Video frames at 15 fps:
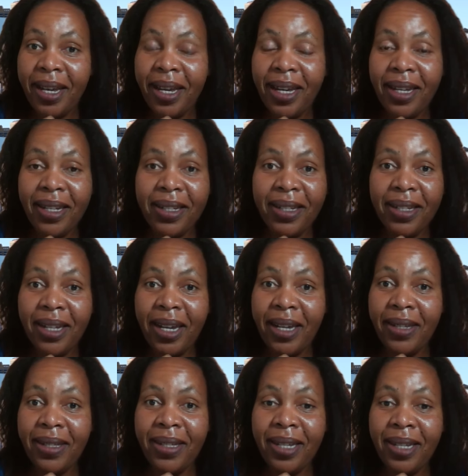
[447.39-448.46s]
and
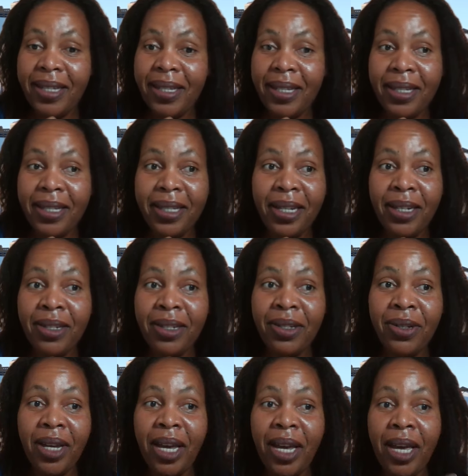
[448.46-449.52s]
yes, let's listen in
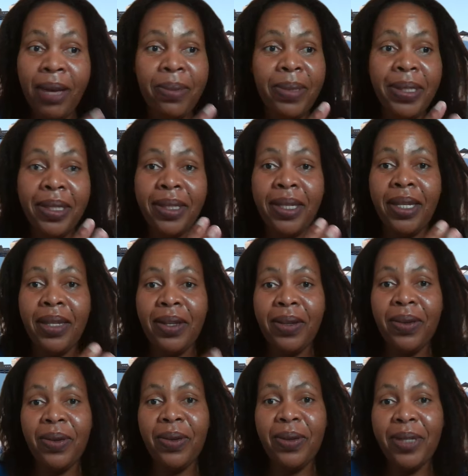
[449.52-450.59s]
to the ABC
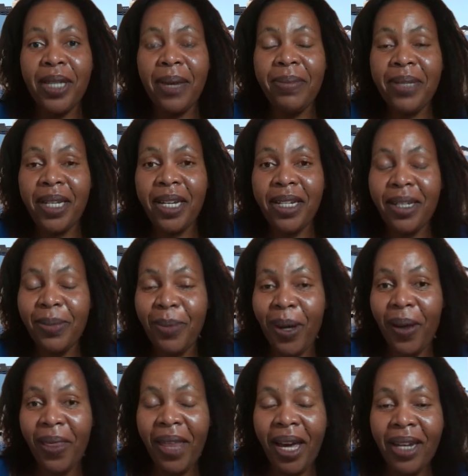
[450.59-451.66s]
News update
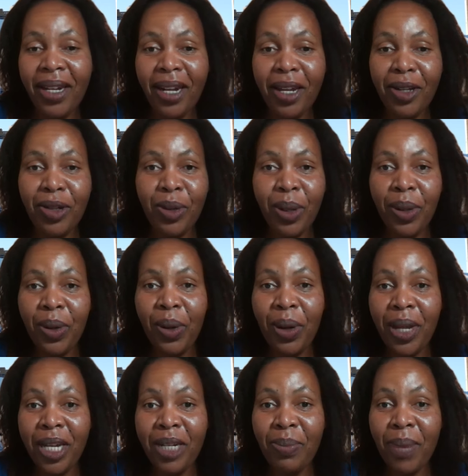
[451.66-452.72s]
about that Electoral
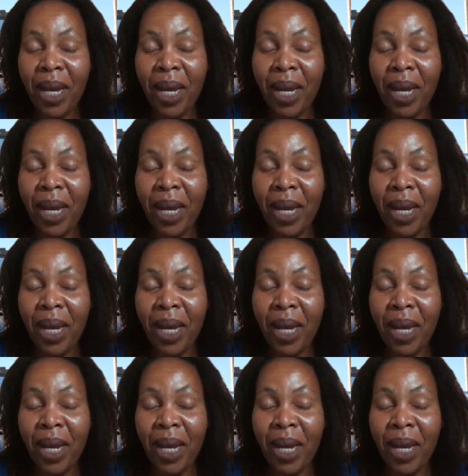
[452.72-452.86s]
College